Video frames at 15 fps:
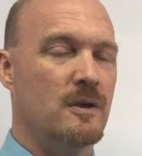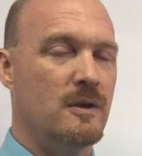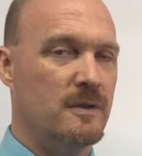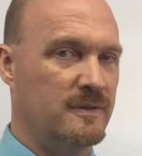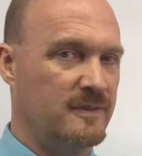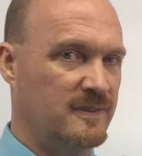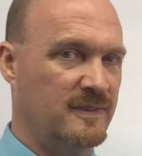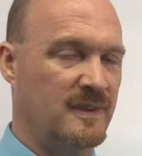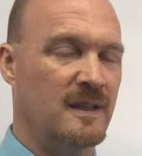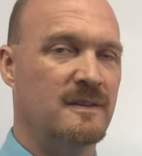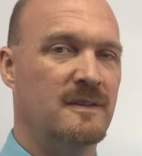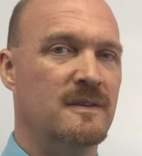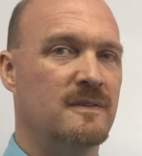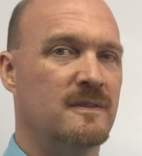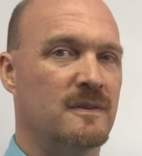
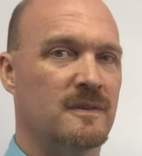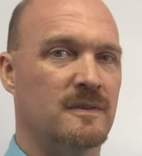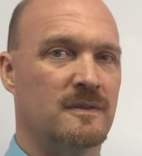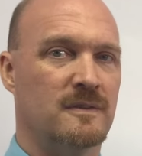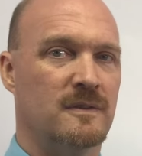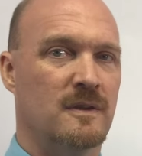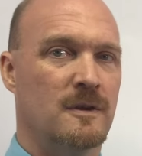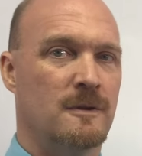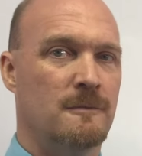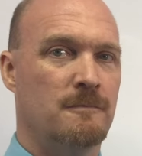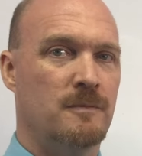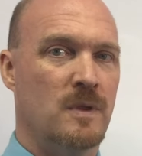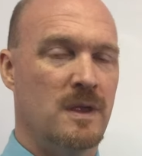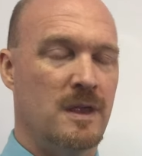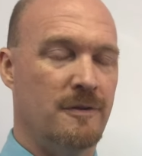Sentences.
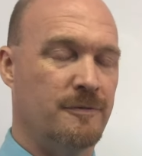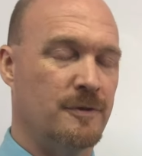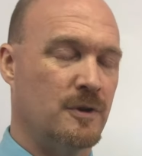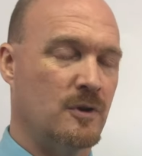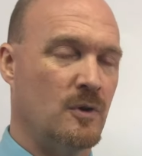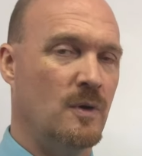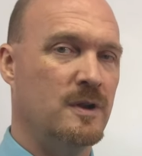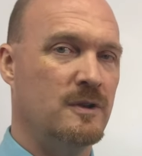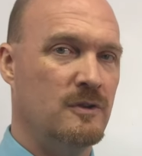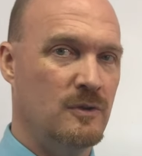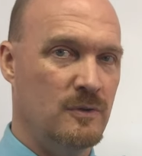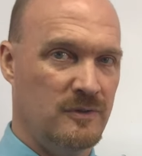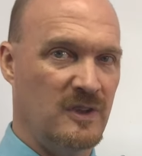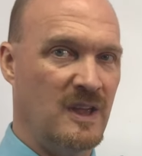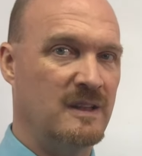If you're going to
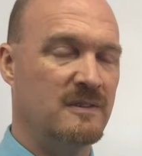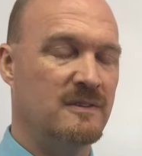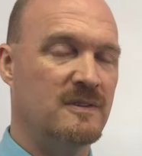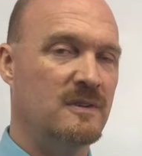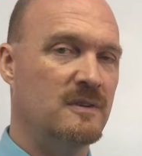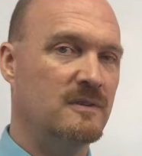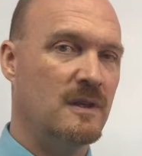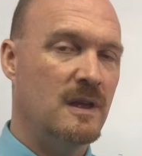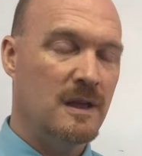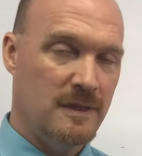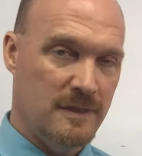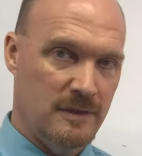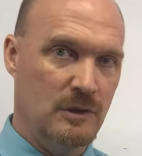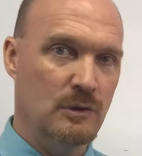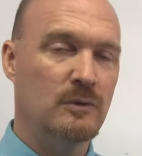use sentences
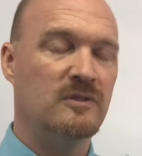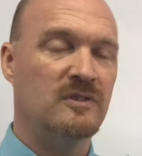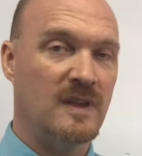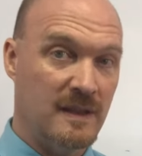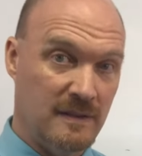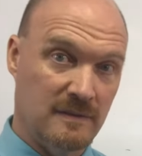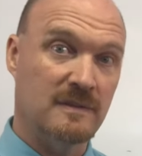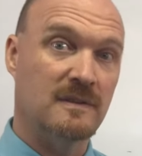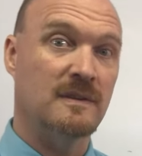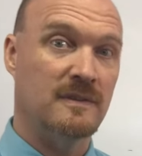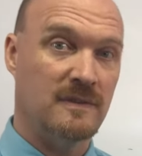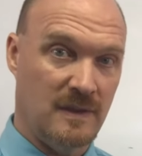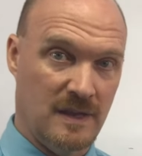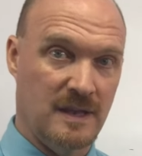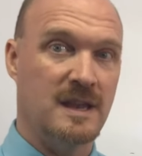
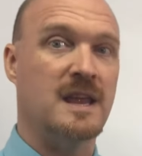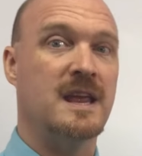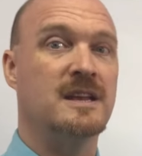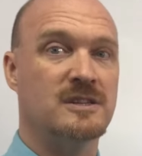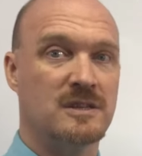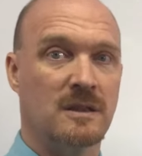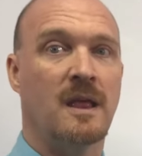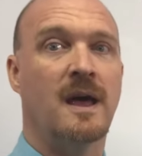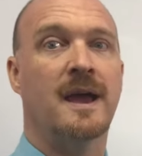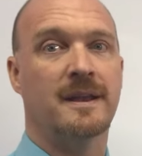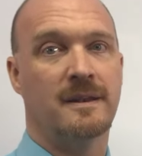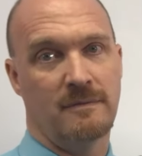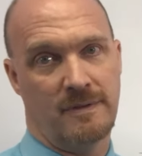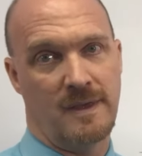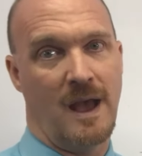in each line
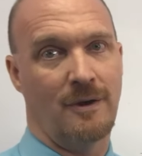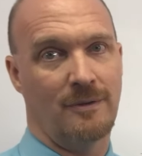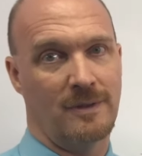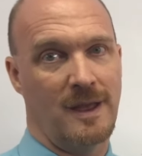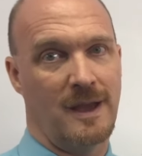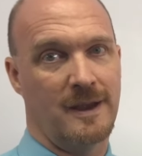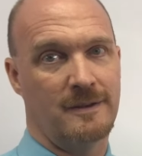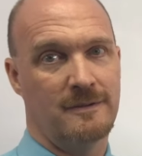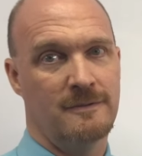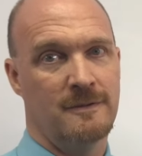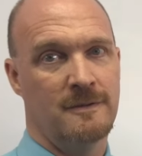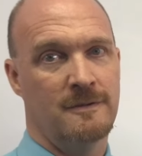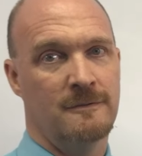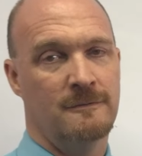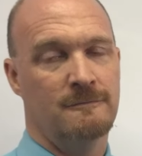of the outline.
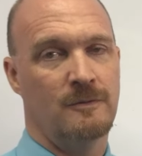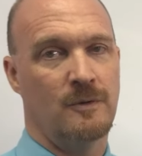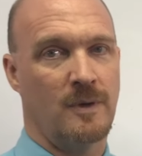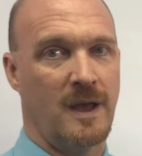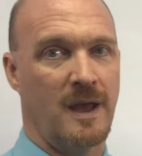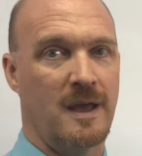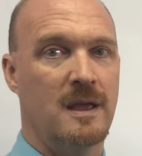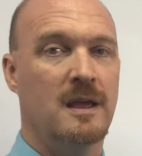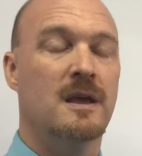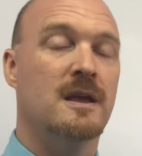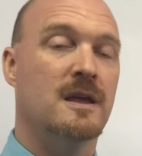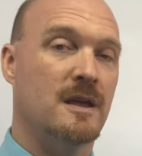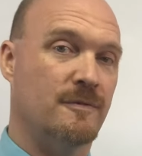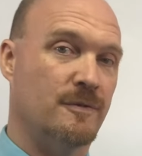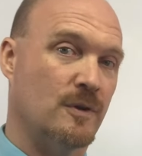Okay?
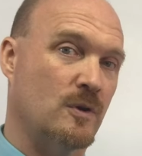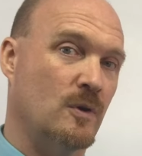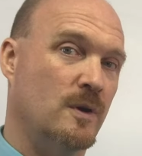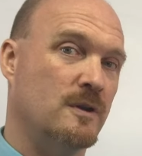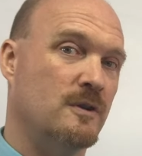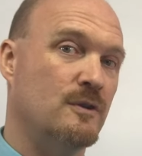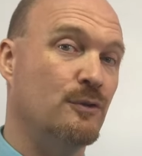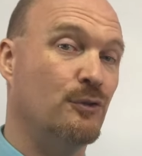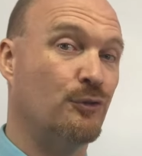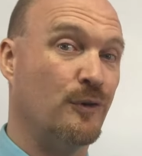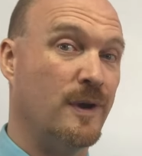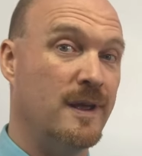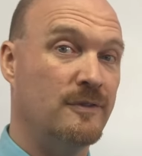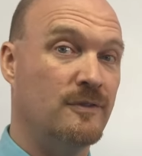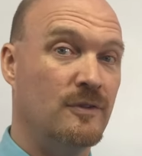If you're going to use
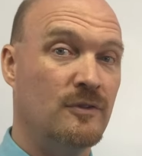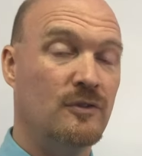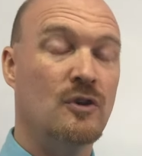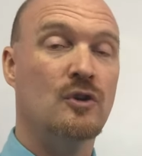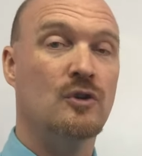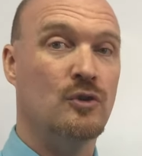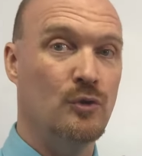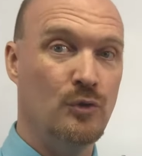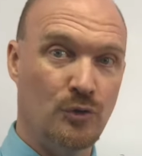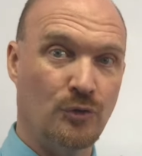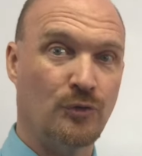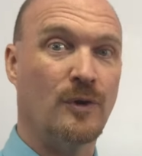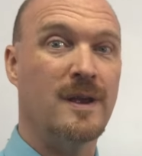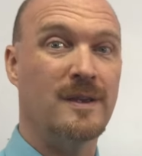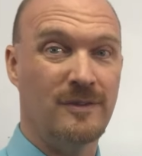phrases
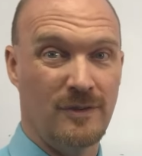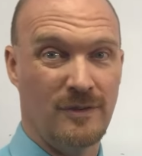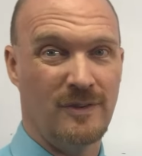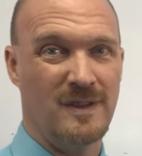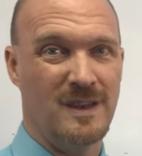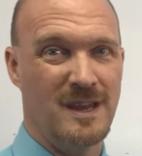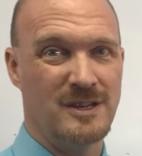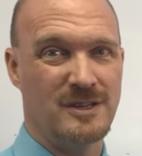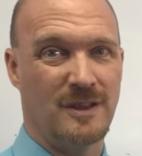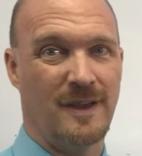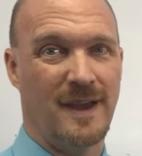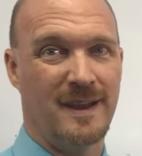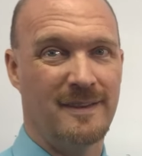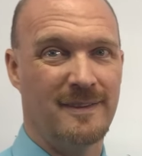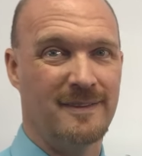in each
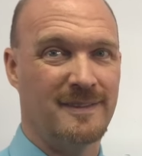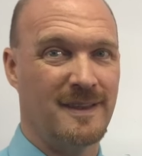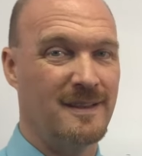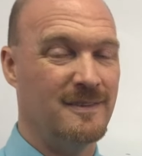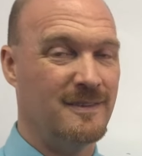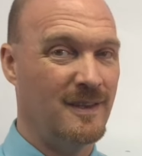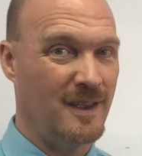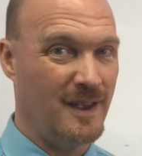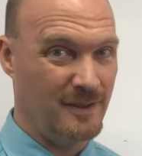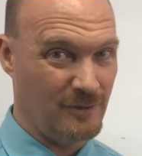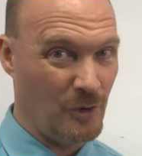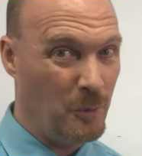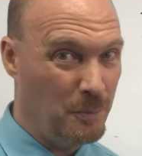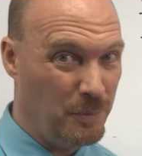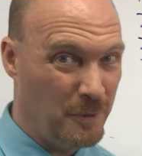line of the sentence and
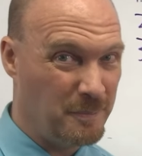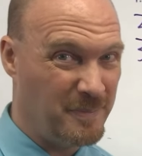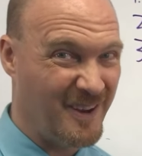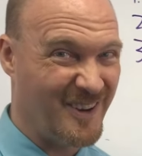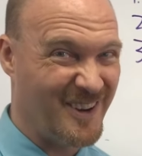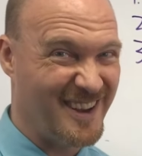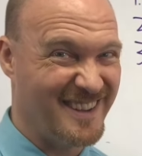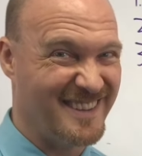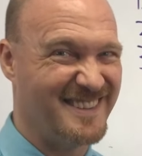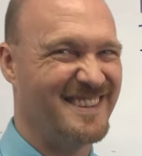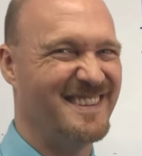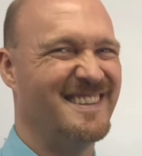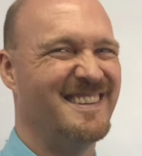don't put periods.